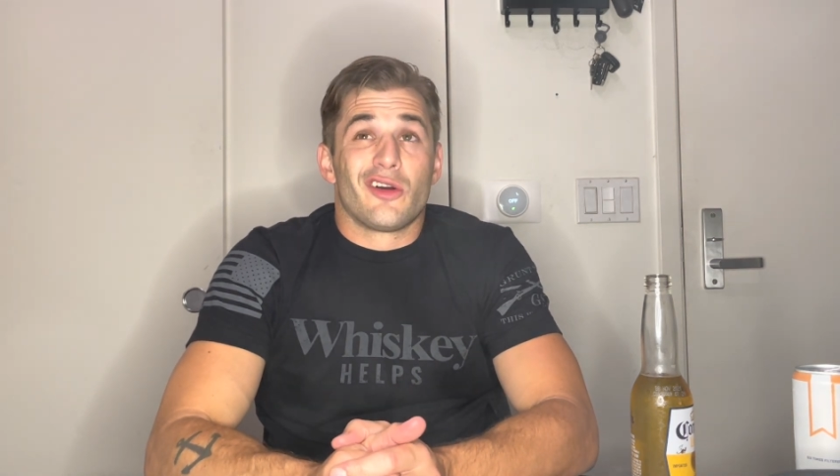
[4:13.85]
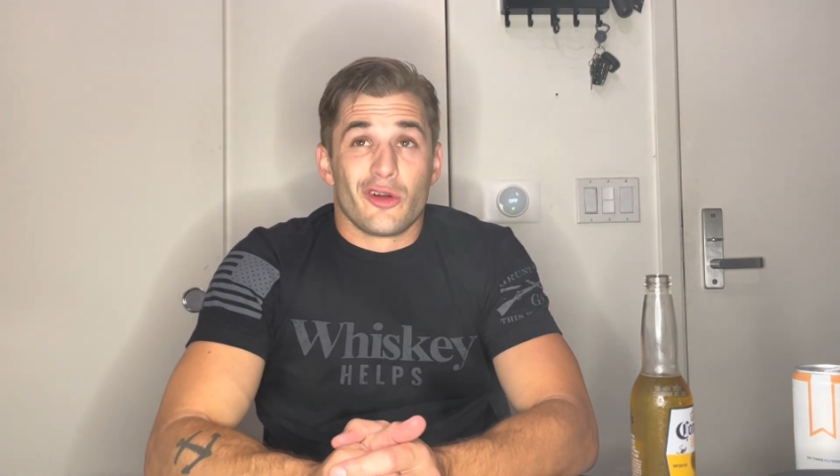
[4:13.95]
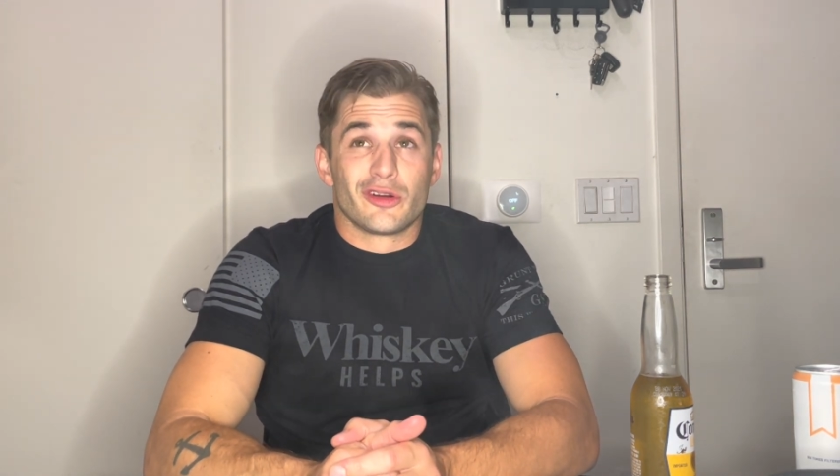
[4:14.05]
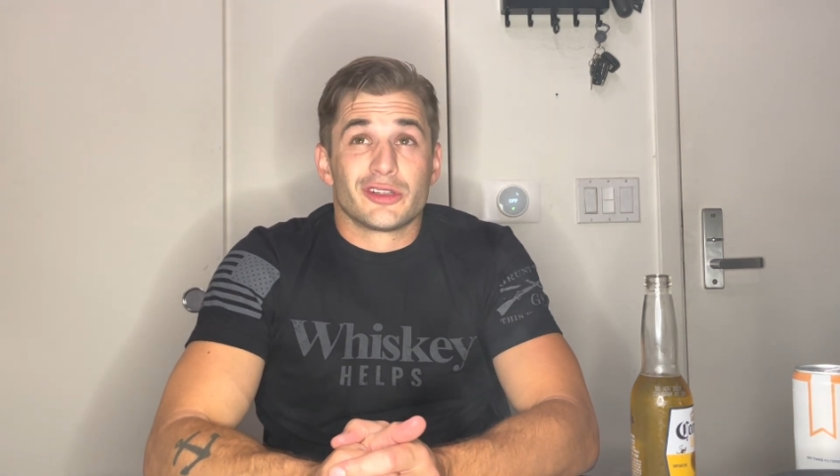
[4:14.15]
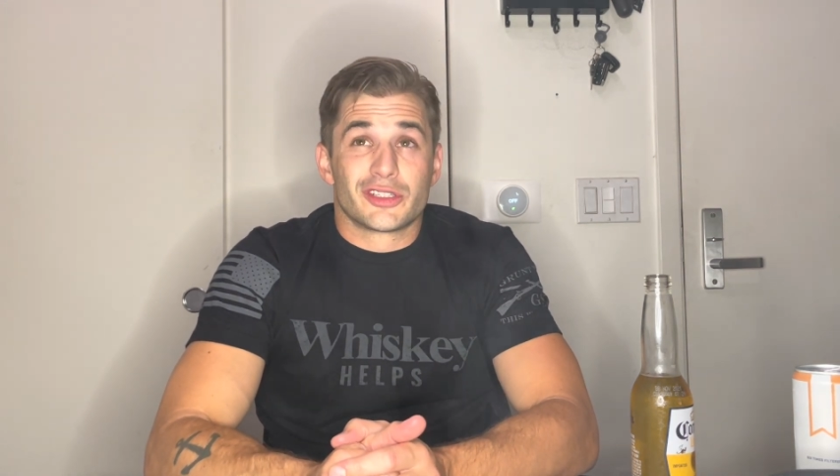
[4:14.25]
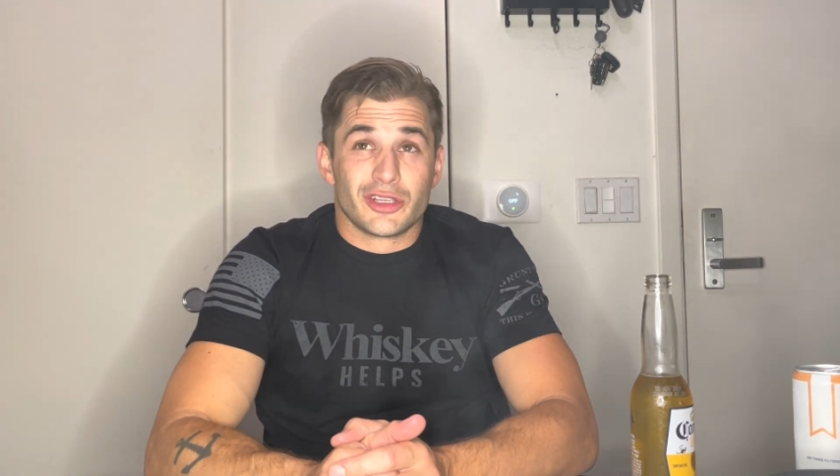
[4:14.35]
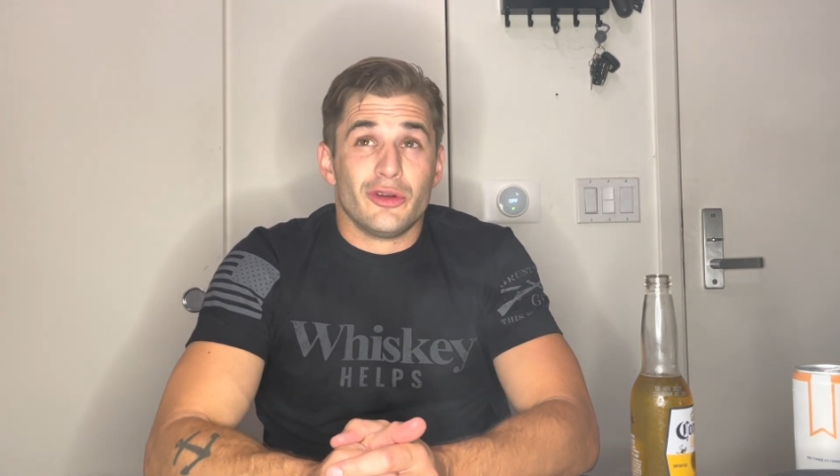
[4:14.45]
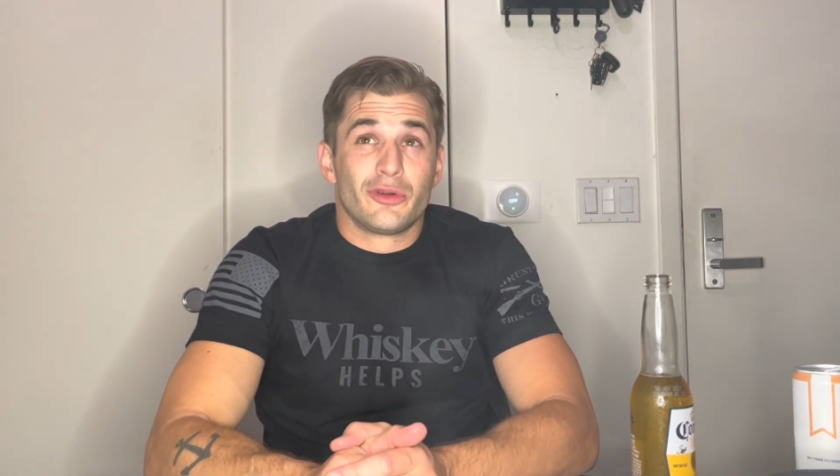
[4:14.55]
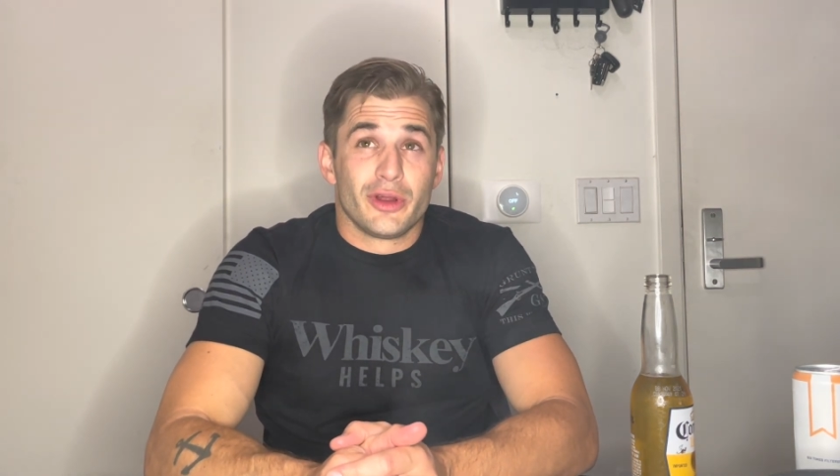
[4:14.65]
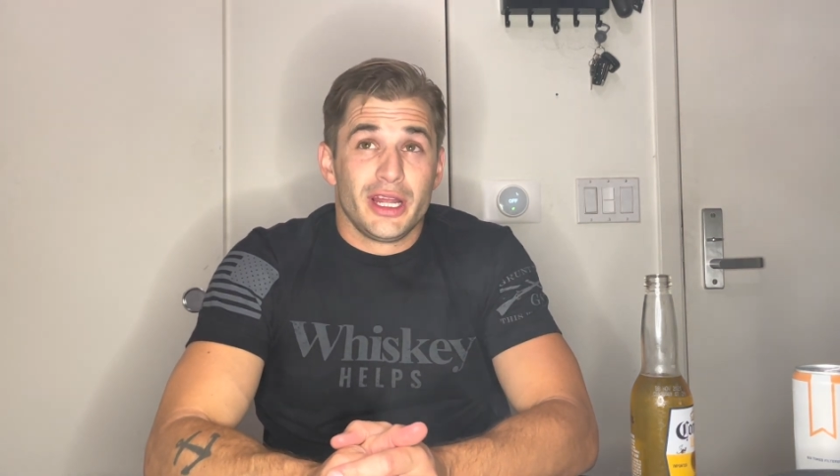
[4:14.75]
aren't
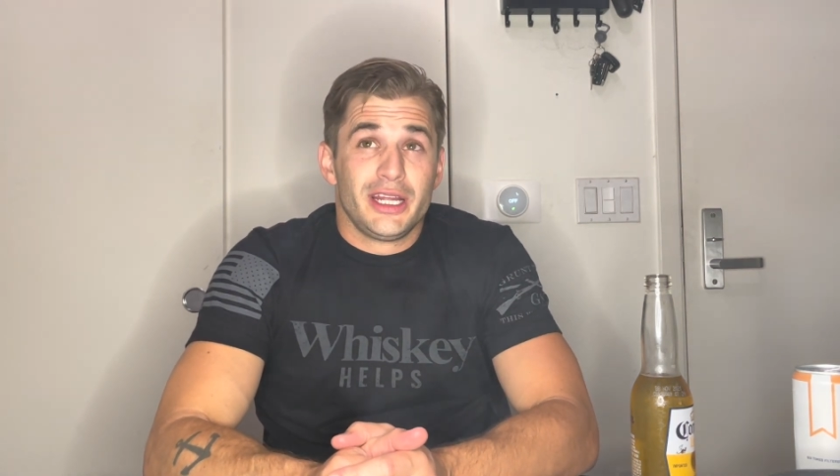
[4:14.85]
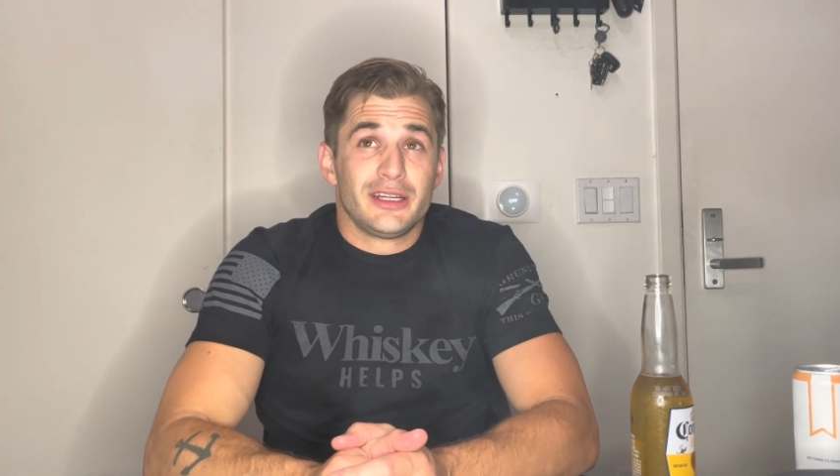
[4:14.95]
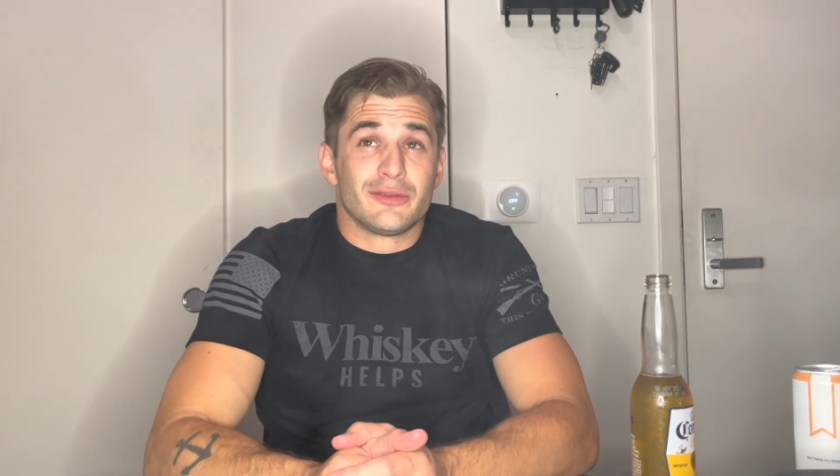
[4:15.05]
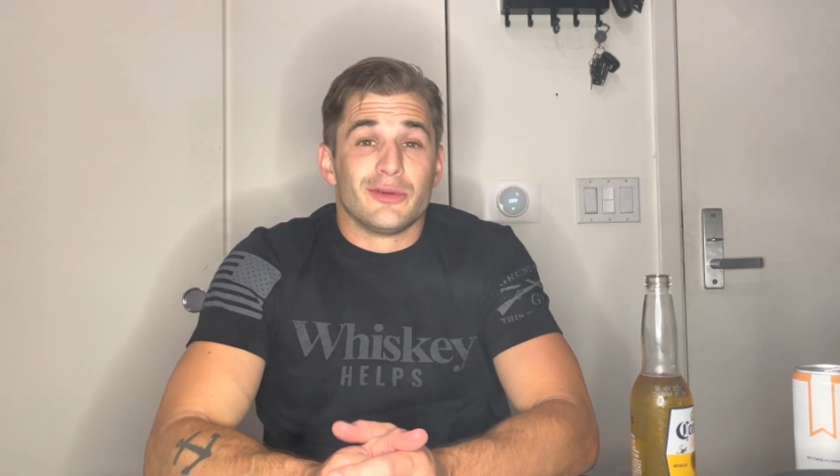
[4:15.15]
so great,